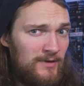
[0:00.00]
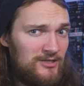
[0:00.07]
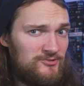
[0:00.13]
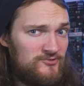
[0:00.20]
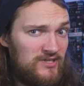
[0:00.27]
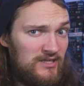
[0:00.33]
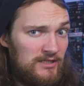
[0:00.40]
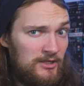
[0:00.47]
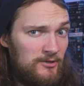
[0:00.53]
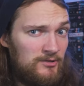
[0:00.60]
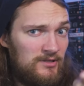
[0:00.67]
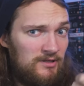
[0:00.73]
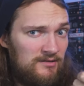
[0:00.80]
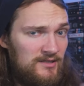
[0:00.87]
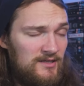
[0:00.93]
batteries
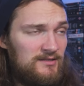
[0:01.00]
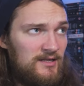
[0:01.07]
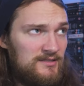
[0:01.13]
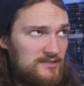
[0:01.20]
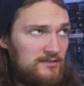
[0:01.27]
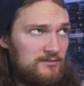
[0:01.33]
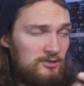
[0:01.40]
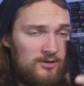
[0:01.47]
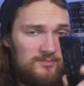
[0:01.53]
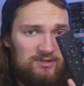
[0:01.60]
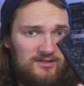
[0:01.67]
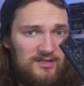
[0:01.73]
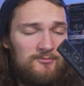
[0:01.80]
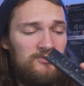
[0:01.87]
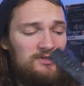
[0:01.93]
included. I think that's a common
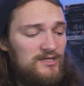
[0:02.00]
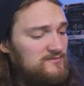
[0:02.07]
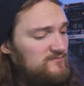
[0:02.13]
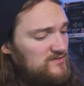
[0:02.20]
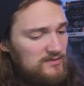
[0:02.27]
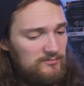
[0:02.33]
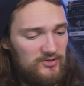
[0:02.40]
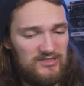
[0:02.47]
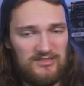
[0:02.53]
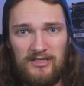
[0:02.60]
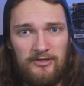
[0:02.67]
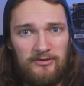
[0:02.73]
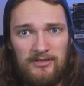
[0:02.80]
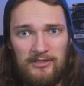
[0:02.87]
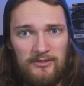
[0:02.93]
thing with these. For some reason they
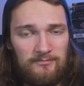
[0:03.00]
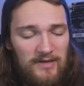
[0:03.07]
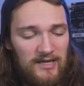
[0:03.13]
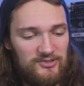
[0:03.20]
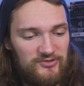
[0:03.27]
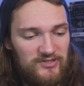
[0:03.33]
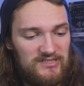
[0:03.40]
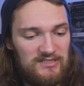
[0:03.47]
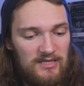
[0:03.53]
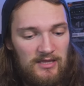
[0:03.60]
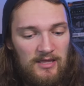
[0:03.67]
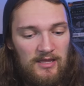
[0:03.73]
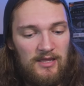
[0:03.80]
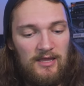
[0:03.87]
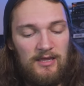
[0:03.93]
don't include batteries.
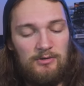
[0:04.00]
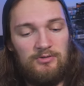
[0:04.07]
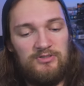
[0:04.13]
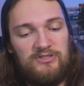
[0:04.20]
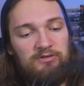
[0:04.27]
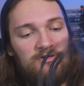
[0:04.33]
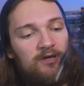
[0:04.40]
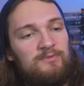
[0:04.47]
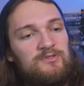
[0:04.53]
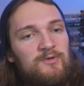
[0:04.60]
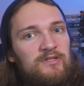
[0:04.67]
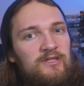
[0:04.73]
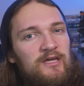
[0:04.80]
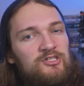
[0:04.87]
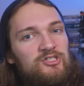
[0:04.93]
Also comes
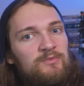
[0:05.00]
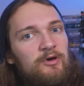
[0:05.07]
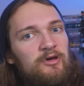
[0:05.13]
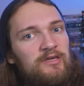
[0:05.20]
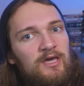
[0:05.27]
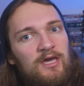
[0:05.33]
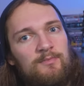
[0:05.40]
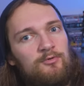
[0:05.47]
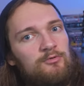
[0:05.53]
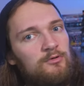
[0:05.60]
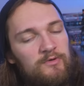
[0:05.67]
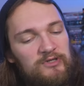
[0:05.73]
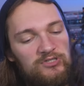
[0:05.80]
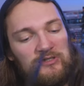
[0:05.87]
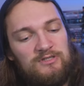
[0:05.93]
with an H D M I cable,
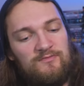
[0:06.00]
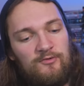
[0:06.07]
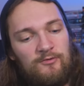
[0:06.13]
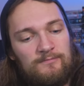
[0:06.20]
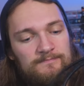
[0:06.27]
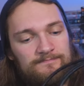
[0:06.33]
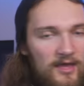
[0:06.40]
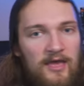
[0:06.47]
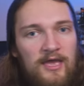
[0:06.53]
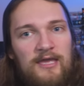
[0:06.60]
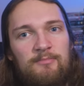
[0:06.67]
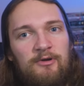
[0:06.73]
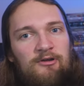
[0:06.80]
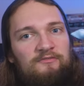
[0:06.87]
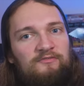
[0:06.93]
always useful,
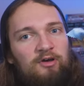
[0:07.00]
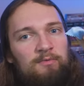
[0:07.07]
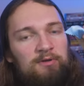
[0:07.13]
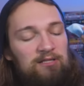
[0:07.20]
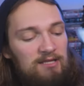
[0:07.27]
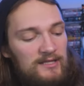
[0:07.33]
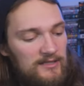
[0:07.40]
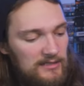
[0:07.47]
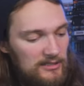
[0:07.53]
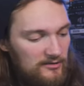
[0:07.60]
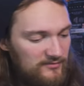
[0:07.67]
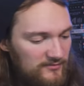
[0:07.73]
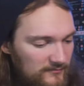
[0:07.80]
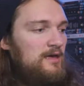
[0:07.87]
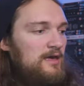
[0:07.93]
a microfiber cleaning
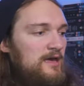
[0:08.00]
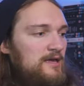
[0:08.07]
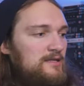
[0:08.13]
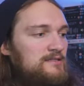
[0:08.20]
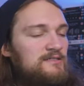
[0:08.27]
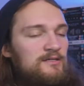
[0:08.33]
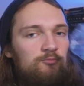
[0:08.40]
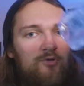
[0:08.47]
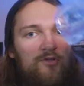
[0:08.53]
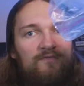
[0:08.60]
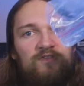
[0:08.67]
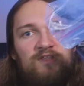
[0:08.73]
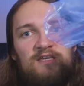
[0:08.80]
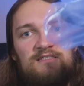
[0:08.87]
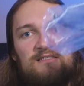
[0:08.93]
cloth, and one
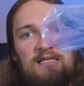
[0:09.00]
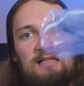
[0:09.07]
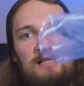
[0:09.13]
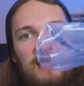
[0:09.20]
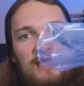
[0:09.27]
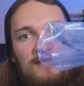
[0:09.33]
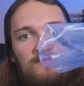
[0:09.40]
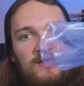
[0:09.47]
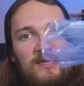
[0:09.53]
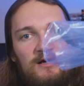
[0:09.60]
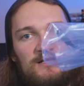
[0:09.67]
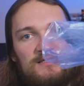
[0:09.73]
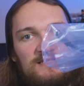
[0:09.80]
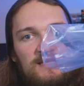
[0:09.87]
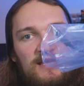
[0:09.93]
of these little A V
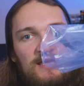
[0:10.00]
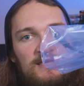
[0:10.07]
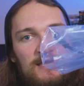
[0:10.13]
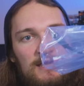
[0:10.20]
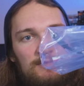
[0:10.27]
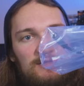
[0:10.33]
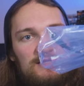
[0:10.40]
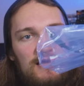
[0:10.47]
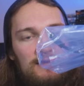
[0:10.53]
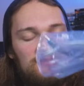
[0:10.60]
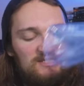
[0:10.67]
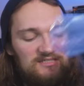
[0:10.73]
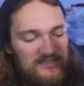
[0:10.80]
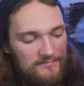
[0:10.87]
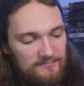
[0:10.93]
R C A cable
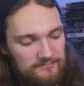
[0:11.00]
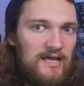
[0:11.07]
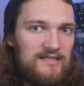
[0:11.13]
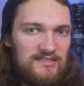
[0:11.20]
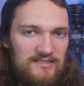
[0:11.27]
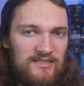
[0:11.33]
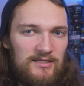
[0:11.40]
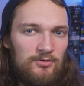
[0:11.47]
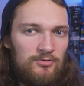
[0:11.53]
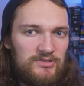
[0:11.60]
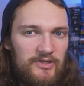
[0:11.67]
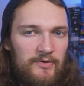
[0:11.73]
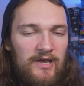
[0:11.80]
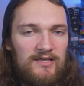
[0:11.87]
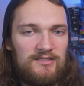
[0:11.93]
adapters. As I said, it
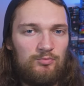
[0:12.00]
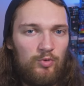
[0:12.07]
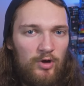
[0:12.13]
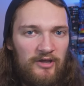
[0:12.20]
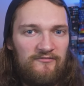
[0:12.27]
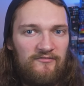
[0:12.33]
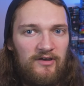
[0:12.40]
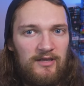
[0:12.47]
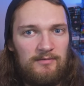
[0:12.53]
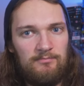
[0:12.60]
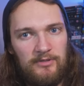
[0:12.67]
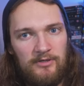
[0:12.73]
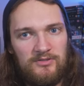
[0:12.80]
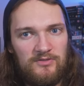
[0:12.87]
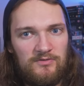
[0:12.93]
also has Wi-Fi and
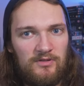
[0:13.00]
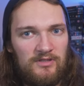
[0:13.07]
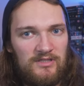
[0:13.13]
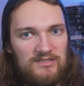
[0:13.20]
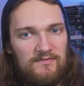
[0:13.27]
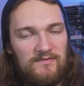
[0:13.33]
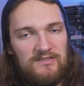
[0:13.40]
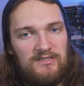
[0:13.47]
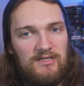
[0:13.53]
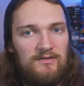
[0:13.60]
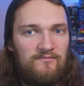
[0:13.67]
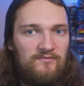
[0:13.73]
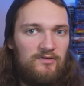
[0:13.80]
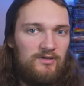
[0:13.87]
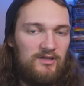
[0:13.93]
Bluetooth
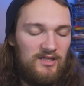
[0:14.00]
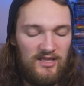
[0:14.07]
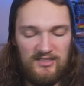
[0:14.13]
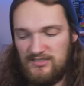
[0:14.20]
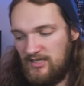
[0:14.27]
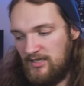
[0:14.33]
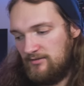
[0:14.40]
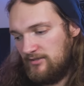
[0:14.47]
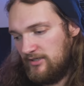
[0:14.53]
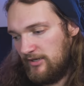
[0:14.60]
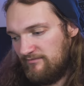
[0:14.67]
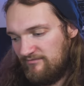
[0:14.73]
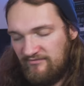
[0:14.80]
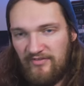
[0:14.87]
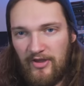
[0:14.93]
connectivity for connecting, you
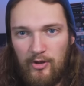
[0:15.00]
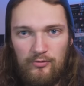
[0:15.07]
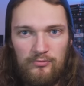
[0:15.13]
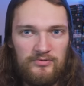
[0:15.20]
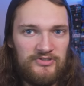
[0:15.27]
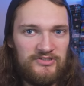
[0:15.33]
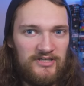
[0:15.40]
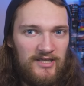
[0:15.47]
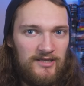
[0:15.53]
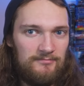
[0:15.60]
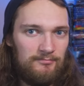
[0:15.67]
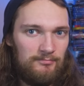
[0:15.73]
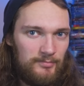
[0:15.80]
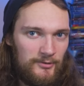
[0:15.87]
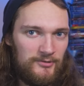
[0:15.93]
know, phones
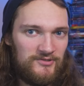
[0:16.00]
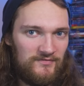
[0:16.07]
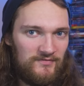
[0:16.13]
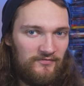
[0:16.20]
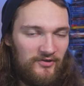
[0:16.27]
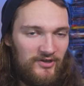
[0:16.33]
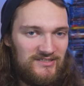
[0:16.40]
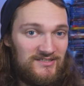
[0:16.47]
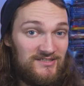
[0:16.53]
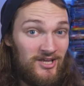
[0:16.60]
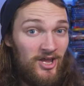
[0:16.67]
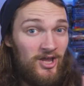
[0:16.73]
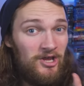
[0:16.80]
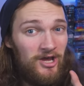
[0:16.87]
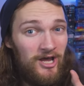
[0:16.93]
and Bluetooth devices.
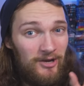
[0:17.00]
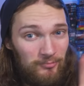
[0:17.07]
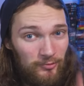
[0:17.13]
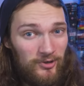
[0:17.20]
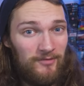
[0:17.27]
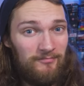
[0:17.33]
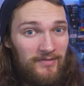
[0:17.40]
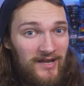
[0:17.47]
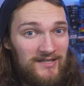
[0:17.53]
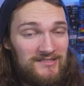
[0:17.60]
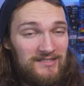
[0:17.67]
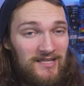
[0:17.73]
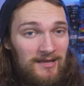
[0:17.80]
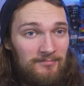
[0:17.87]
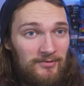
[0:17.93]
I will come back
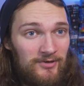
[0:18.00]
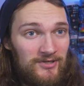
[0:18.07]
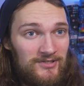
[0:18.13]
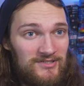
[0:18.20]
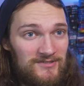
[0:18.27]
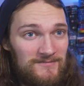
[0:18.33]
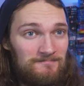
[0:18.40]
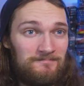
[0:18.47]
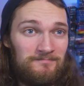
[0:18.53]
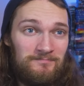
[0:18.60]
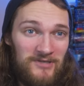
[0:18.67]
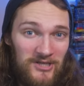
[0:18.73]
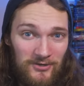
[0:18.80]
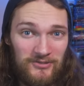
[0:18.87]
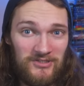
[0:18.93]
to that because,
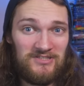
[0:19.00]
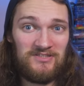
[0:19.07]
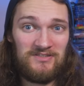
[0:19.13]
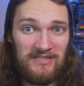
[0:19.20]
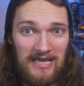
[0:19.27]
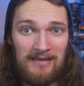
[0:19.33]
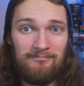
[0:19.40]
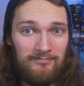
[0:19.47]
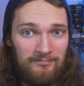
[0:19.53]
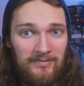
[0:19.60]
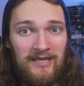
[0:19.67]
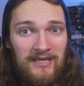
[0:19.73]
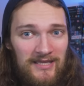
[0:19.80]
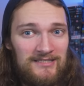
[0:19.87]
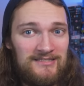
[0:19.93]
being honest, that
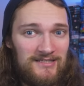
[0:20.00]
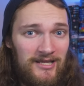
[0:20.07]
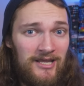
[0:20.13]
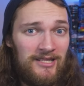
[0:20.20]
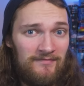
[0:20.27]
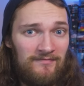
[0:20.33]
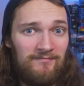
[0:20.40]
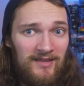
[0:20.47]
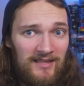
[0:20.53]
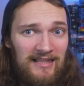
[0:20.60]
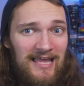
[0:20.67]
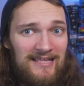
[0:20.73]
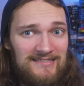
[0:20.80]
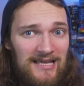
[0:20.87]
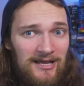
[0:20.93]
bit is kind of a
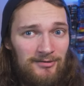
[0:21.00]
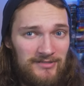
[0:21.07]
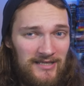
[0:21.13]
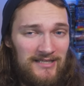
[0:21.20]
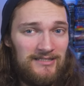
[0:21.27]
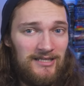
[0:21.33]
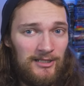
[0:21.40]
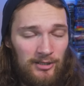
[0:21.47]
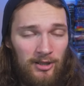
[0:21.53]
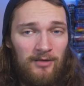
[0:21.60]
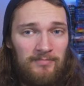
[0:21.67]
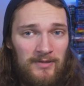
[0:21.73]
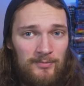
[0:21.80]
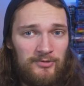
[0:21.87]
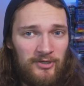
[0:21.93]
letdown, and a lot
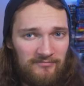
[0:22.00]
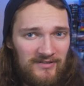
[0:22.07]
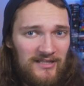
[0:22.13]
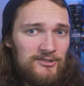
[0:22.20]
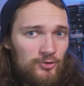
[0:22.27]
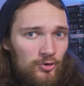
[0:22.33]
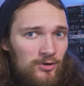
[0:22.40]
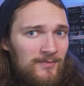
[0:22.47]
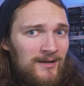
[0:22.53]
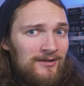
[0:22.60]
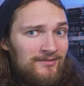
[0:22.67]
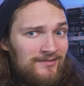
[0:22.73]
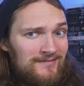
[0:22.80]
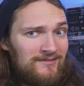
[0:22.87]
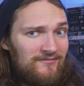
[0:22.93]
of people don't really talk
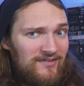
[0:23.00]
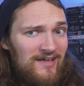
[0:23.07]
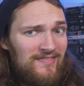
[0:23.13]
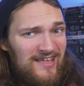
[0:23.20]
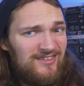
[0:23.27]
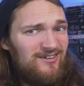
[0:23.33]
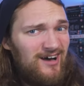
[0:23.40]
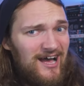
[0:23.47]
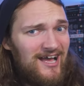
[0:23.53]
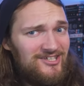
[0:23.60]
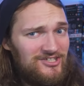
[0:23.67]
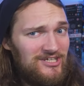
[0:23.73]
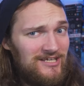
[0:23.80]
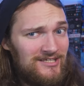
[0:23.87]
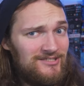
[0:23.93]
about the fact they're not
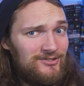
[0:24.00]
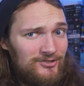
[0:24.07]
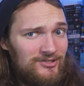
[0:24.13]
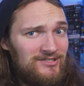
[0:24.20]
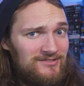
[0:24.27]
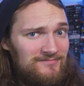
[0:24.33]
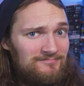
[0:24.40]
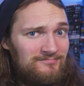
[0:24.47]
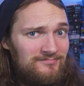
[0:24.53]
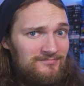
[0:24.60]
actually as good as